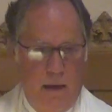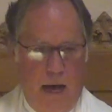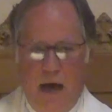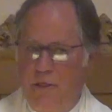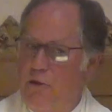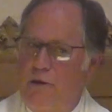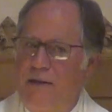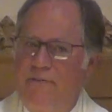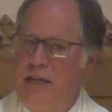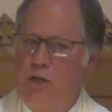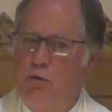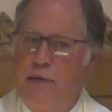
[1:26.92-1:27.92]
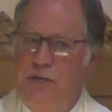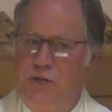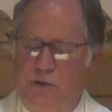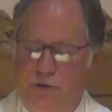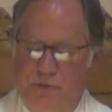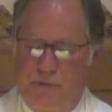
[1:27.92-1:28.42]
Other living
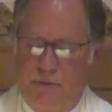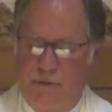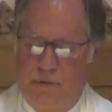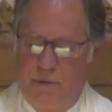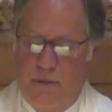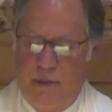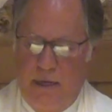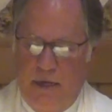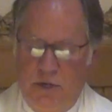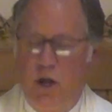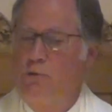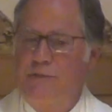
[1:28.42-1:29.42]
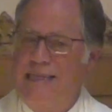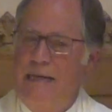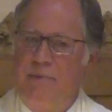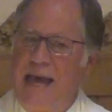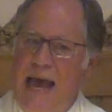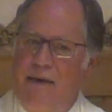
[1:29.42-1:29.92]
creatures don't
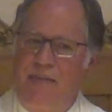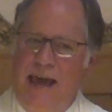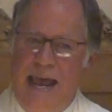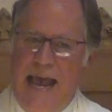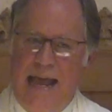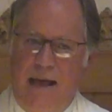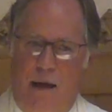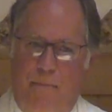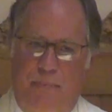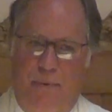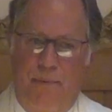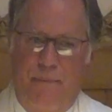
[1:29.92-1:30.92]
seem to have that hang-up.